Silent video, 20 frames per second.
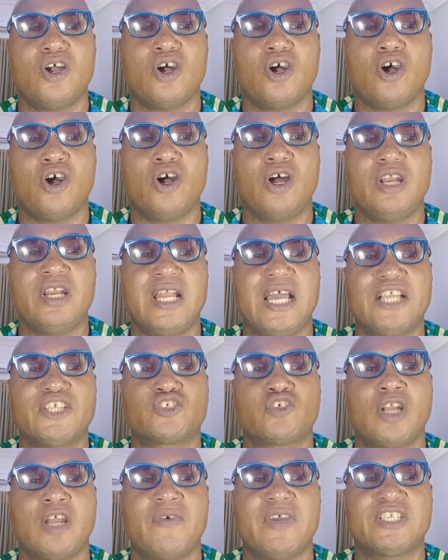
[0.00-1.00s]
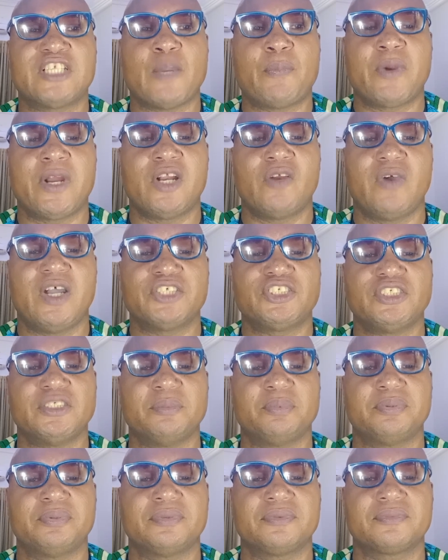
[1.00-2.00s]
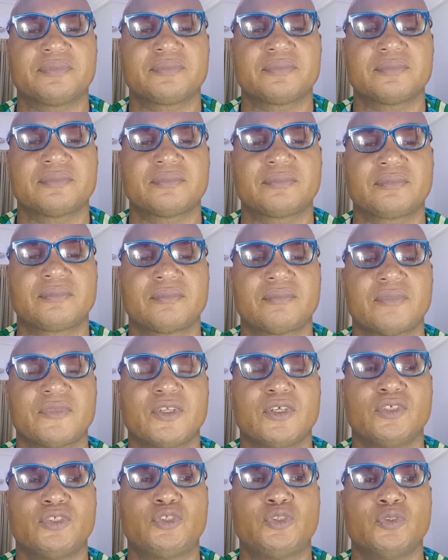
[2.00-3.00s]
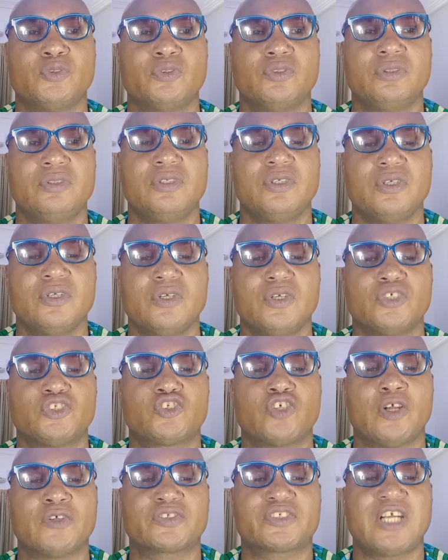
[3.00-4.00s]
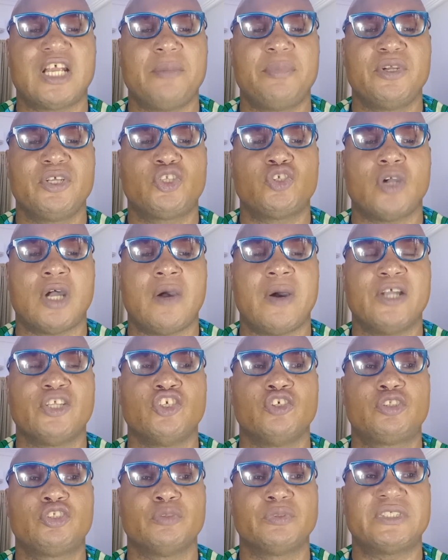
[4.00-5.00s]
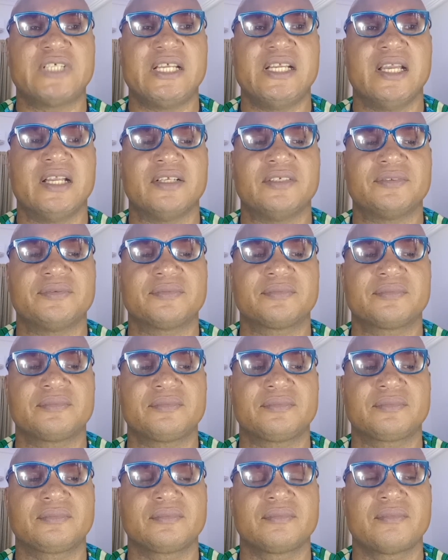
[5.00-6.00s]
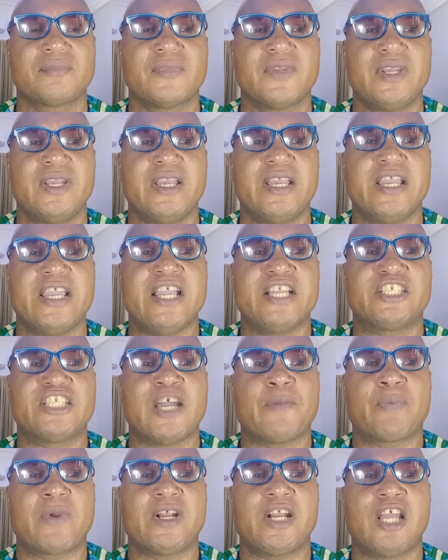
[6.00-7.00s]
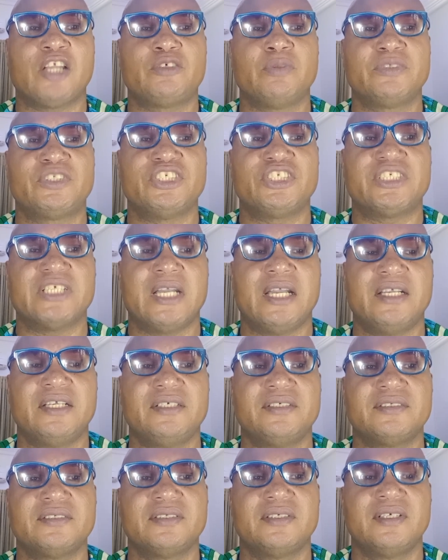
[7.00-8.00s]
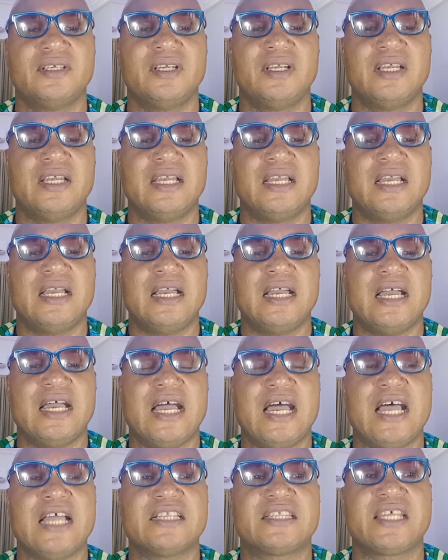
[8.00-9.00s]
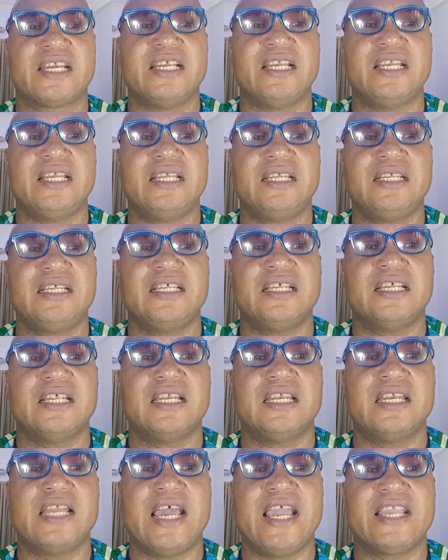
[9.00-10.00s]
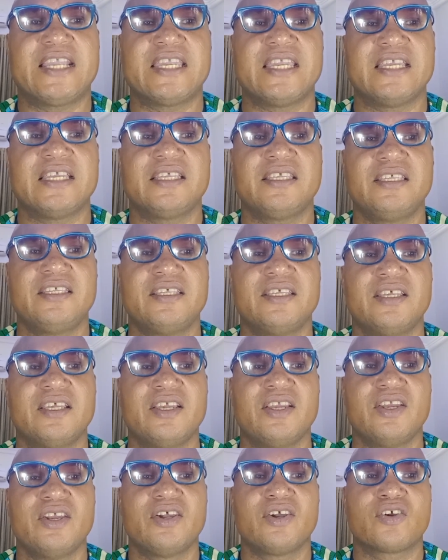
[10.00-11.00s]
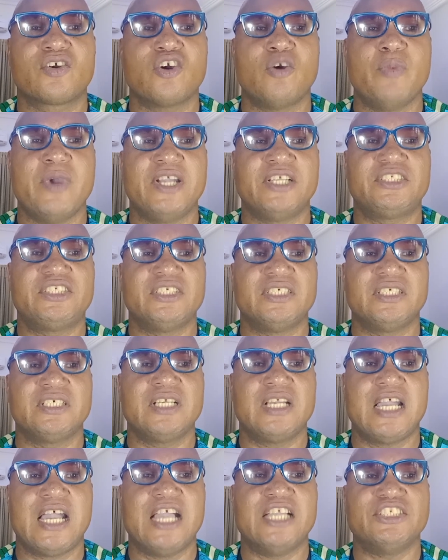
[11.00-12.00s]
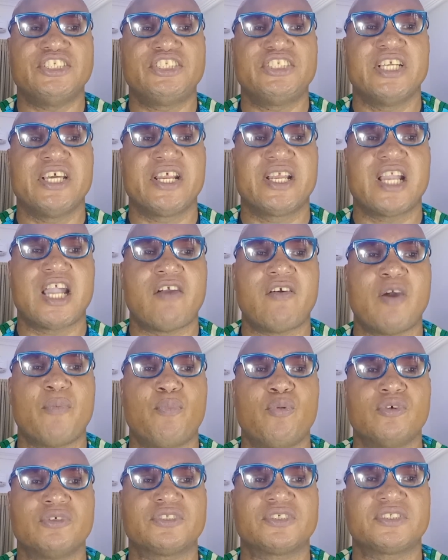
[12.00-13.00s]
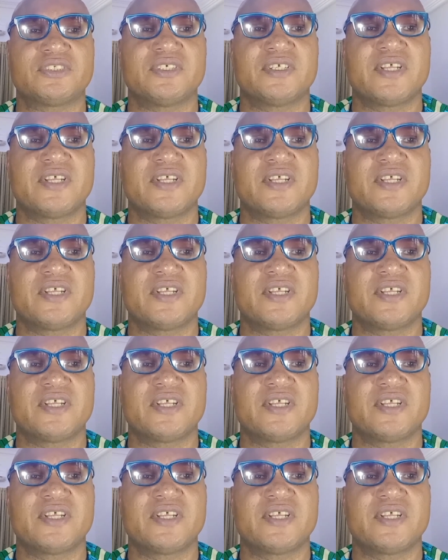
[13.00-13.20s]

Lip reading: Online School of Entrepreneurship, 2, subscribing to our YouTube channel, Entrepreneurship Teacher, and 3, liking, commenting, and sharing our post.